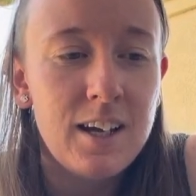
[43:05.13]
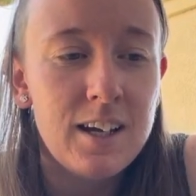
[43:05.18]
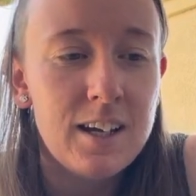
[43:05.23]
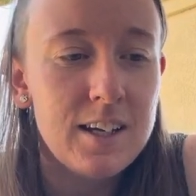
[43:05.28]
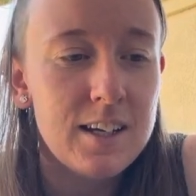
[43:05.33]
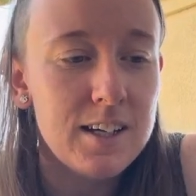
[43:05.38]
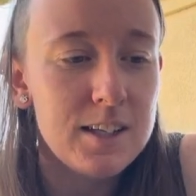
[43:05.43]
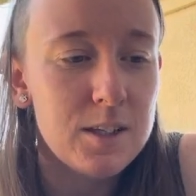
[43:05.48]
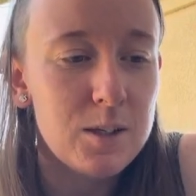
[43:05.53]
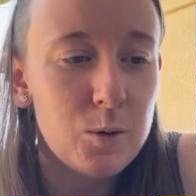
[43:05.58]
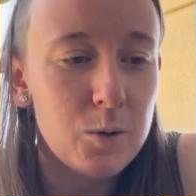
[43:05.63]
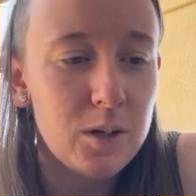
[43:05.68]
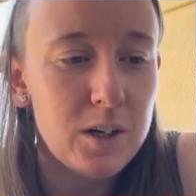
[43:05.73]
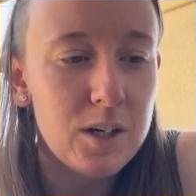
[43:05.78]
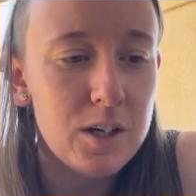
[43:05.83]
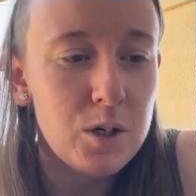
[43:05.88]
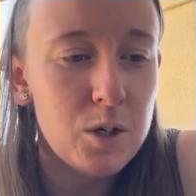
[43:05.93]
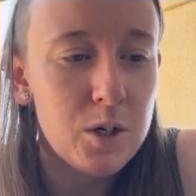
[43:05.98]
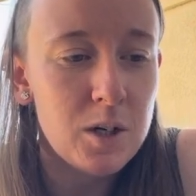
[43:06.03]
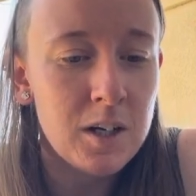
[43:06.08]
It's
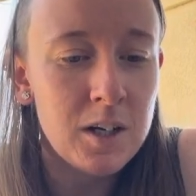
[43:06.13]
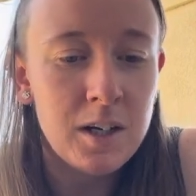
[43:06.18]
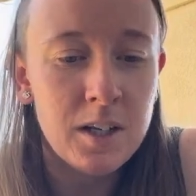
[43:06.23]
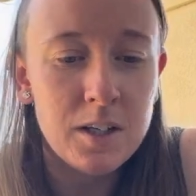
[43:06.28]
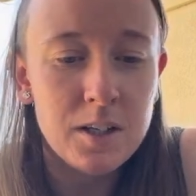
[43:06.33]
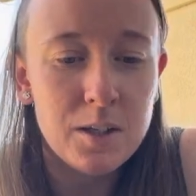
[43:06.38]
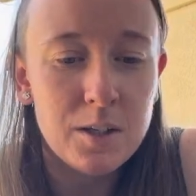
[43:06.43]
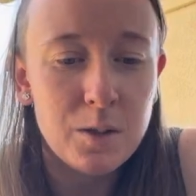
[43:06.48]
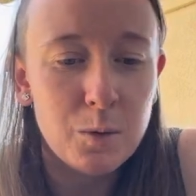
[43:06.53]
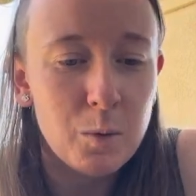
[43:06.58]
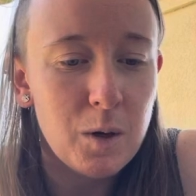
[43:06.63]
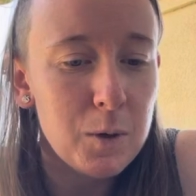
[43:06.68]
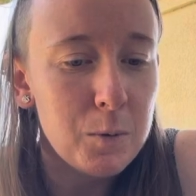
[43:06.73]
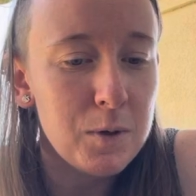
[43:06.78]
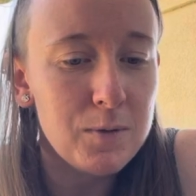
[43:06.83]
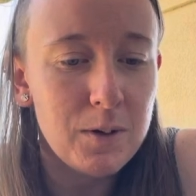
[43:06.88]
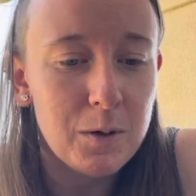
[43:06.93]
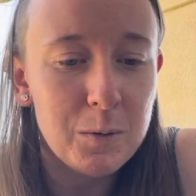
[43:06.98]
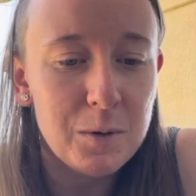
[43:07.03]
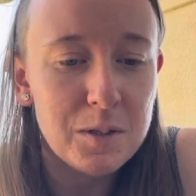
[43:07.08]
tradition. It's the way
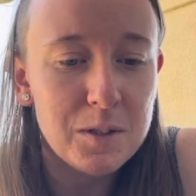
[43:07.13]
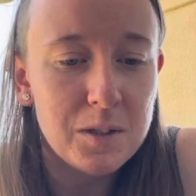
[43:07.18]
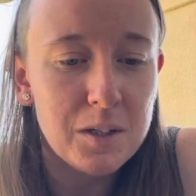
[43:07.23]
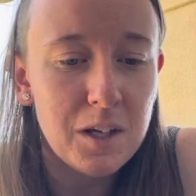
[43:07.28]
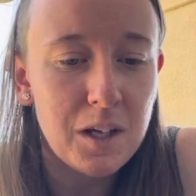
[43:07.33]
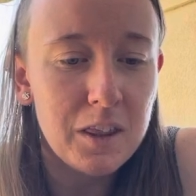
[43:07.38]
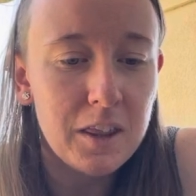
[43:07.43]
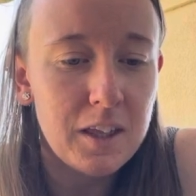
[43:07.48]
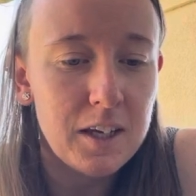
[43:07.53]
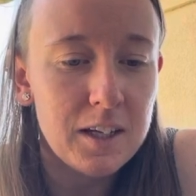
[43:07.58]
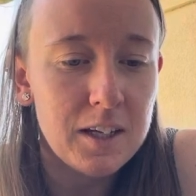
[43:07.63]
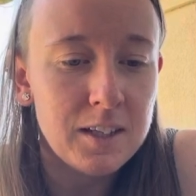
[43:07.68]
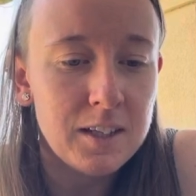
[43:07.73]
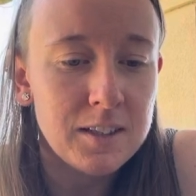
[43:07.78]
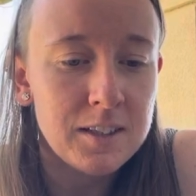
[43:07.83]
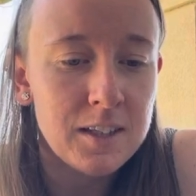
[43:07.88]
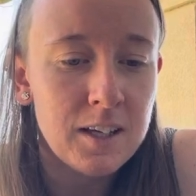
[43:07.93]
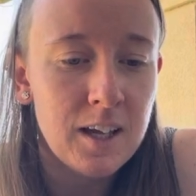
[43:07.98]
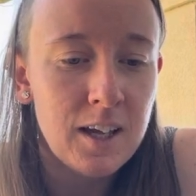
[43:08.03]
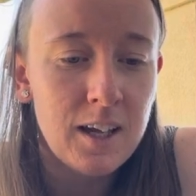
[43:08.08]
we've always done
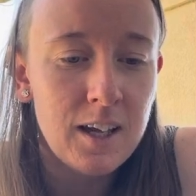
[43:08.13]
things.